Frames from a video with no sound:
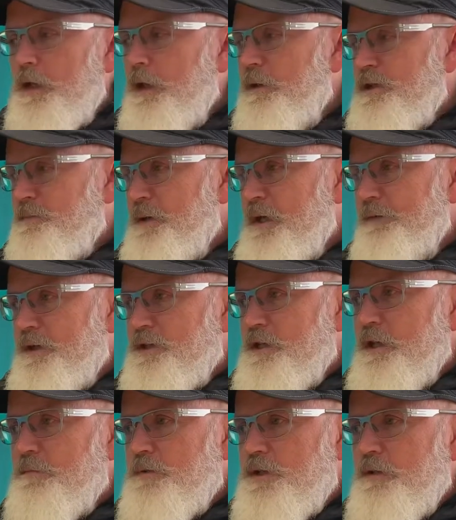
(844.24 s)
as part of our
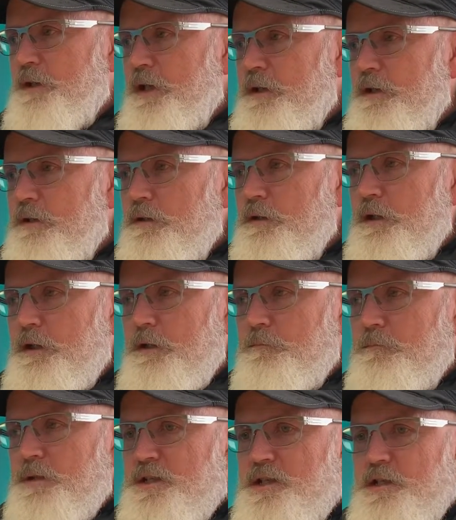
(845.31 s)
team, so they
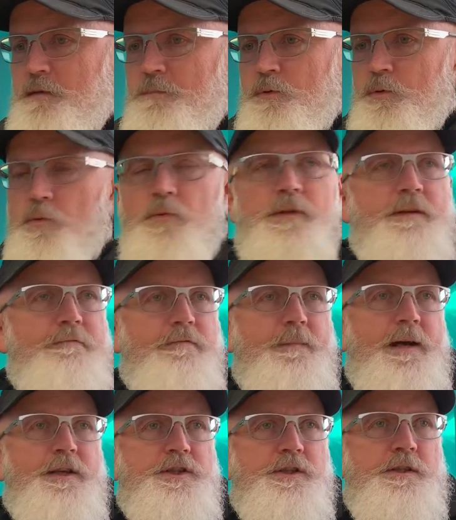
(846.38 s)
assembled all the
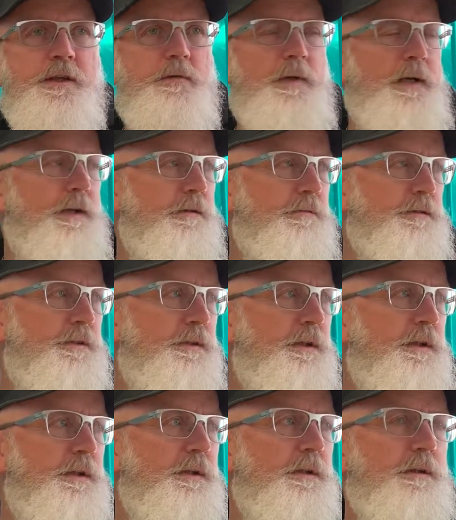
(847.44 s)
information around
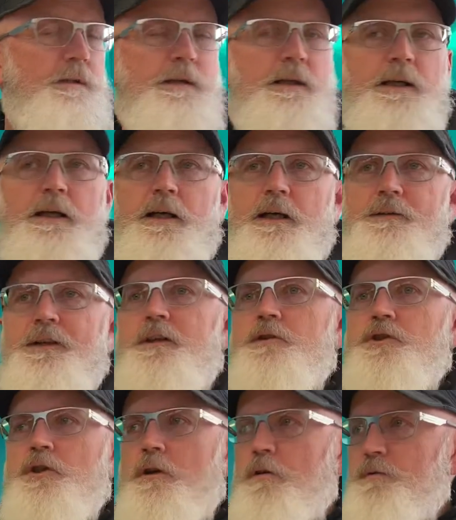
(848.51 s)
the
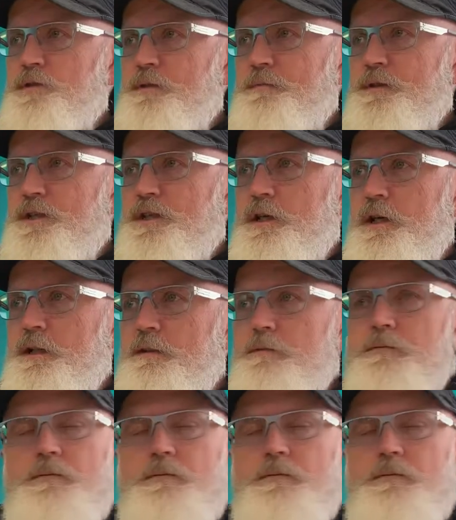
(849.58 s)
controls of the site,